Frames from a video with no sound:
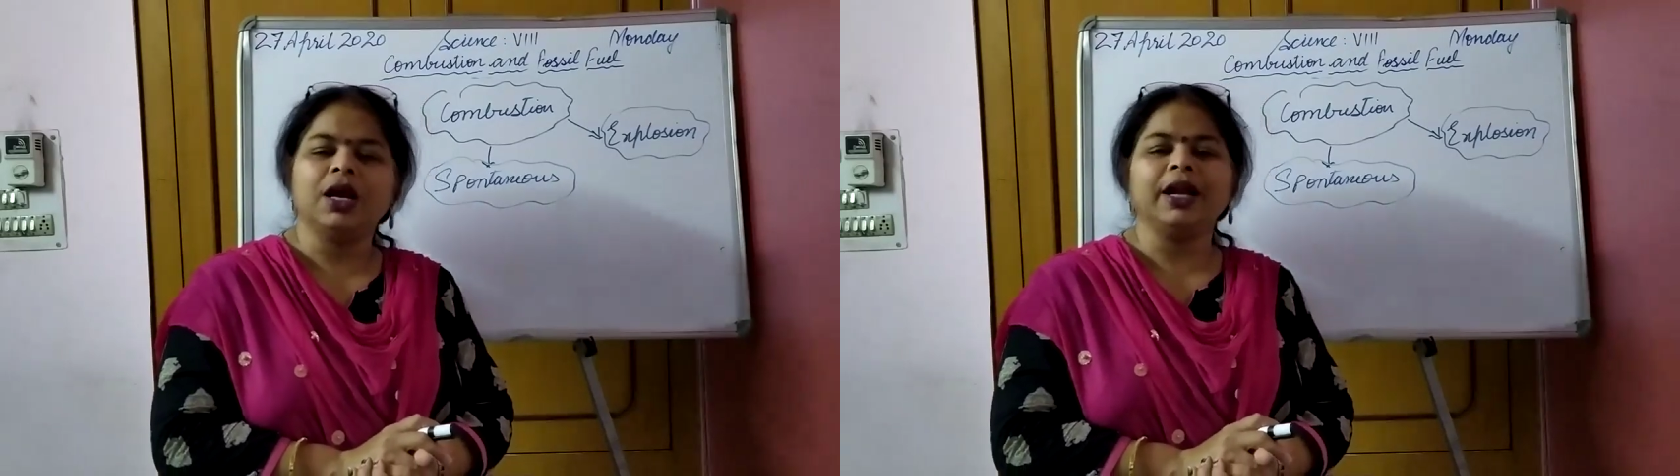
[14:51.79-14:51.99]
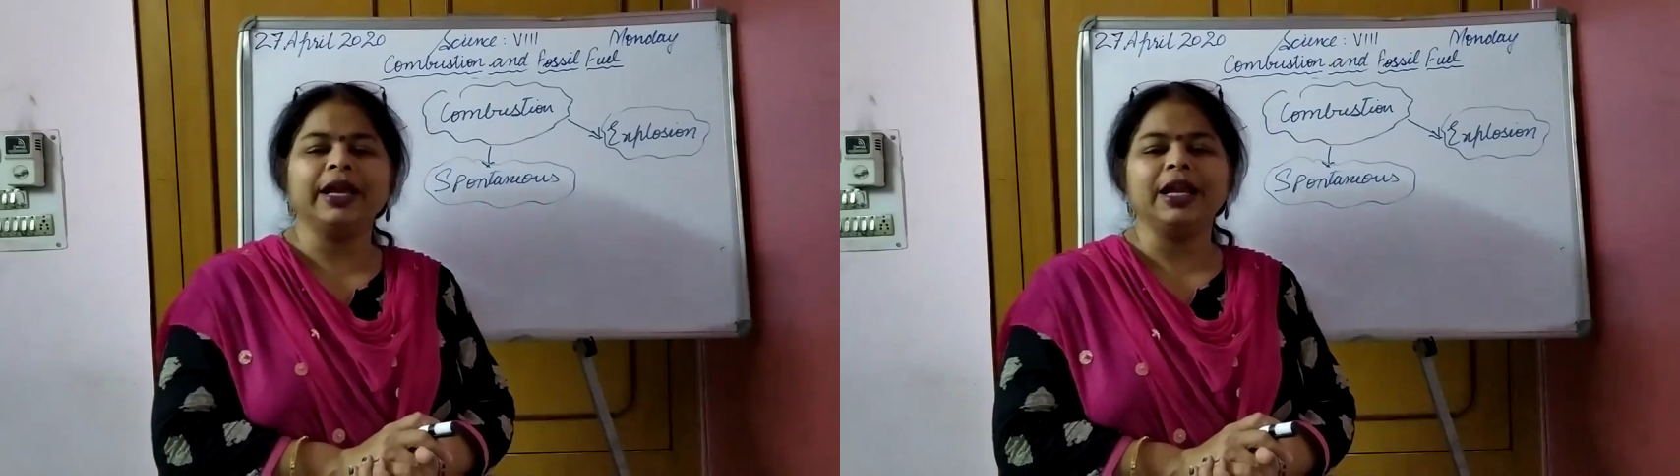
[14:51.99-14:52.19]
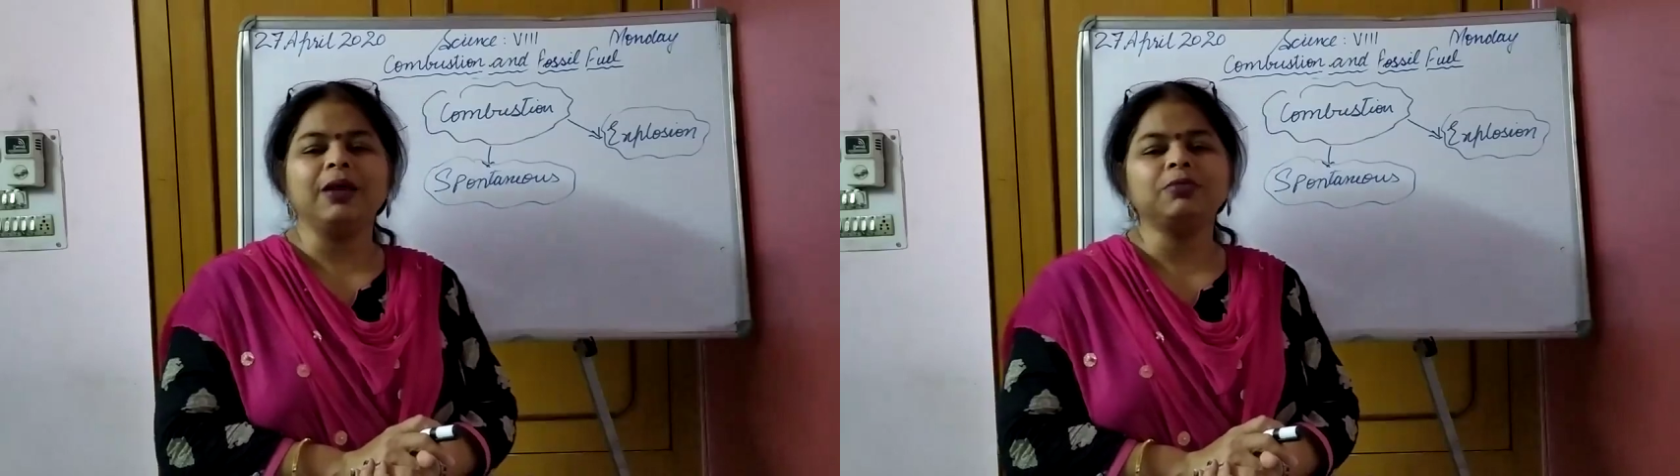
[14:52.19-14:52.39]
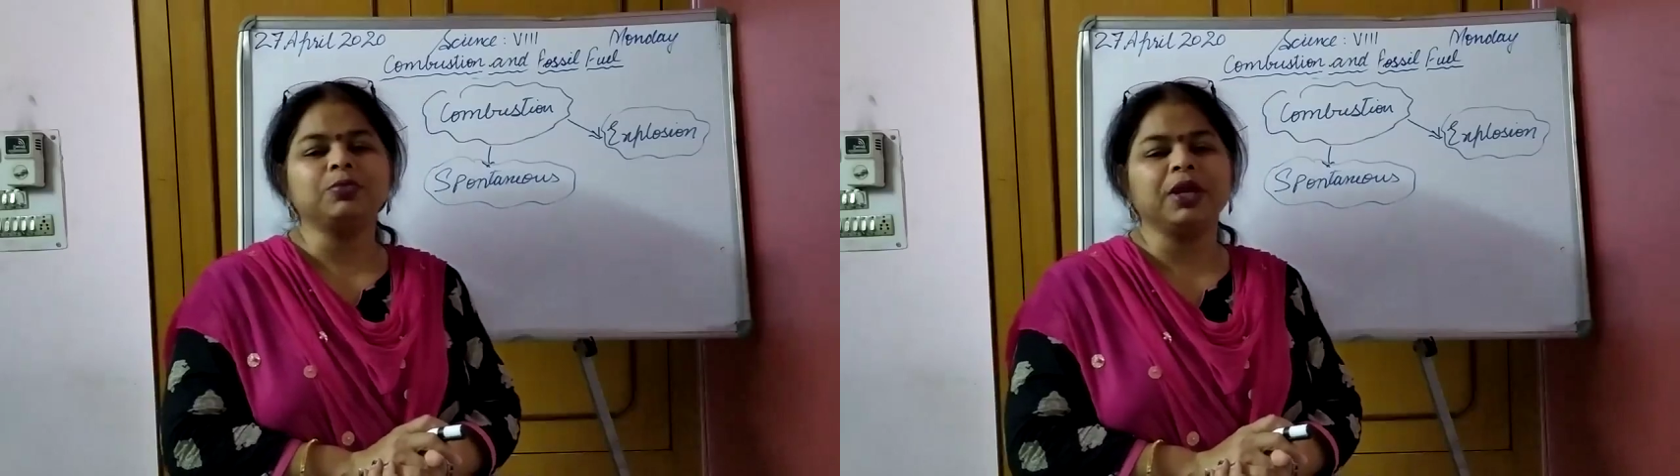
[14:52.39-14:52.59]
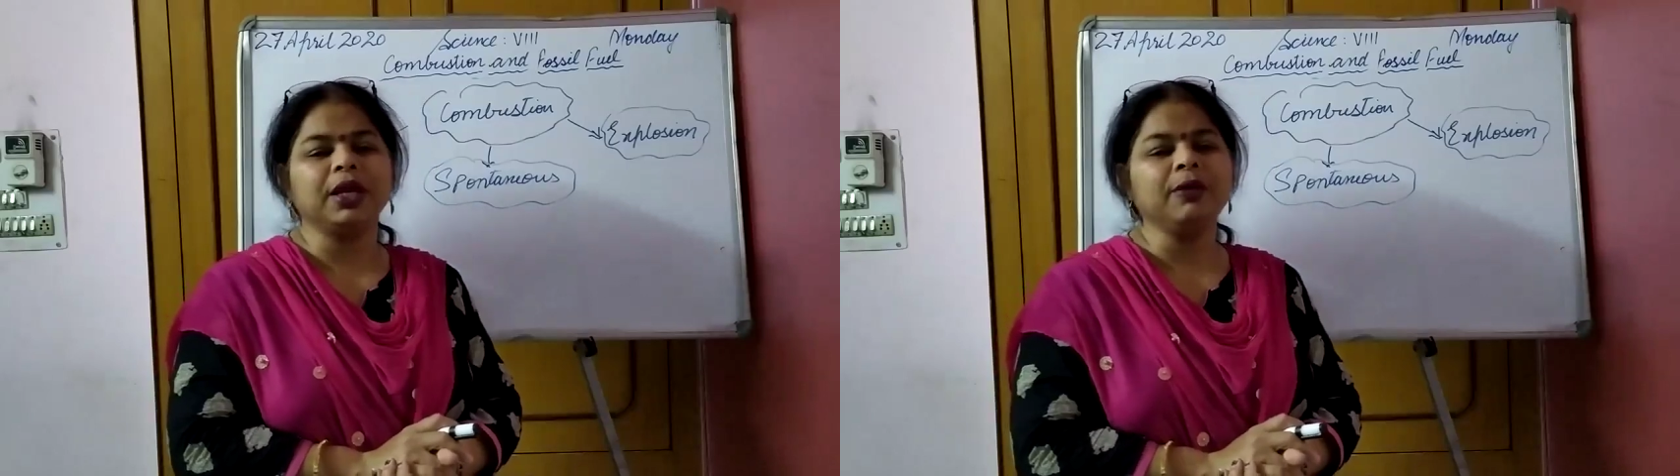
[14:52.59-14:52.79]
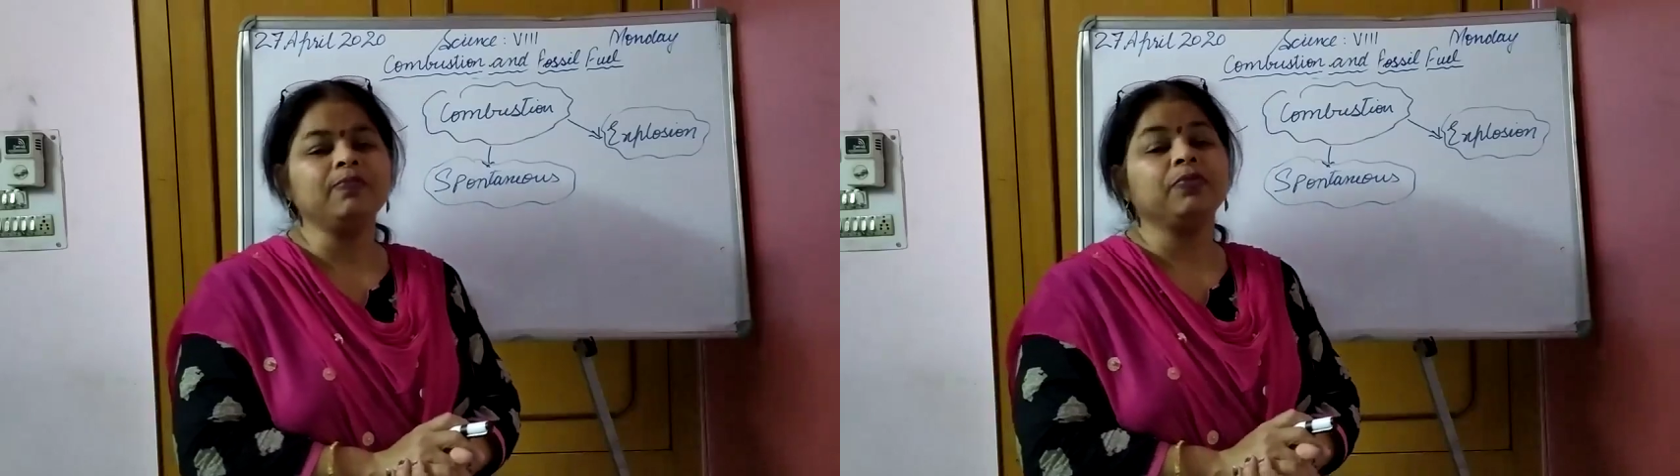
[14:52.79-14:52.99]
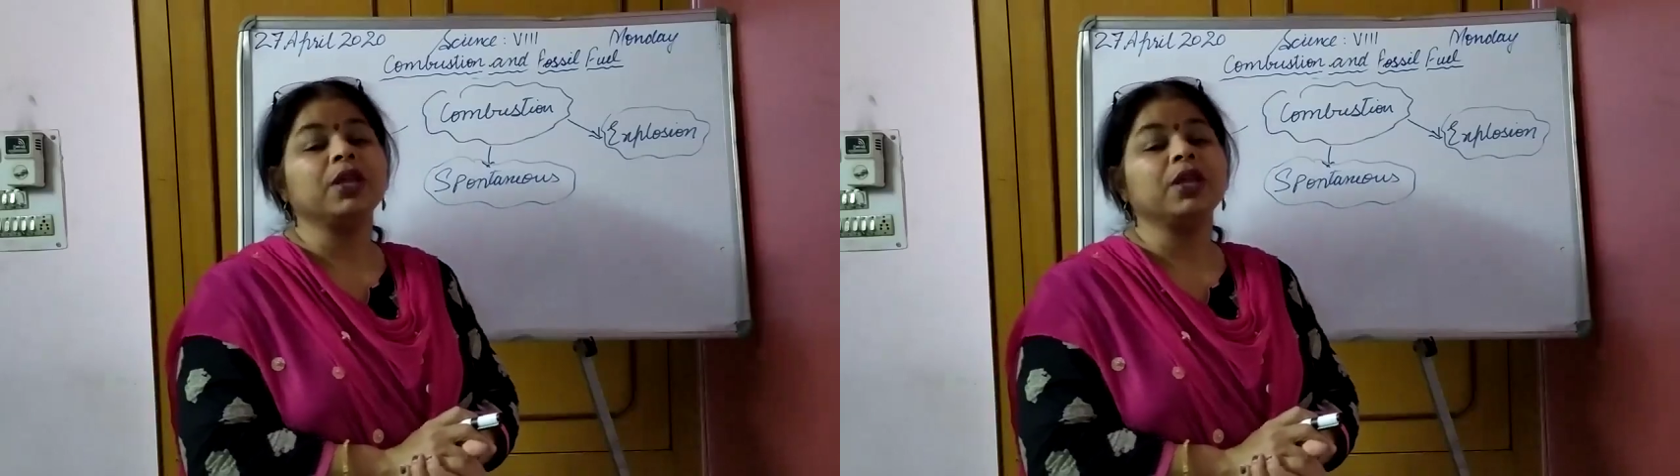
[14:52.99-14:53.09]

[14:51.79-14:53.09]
Again I am speaking,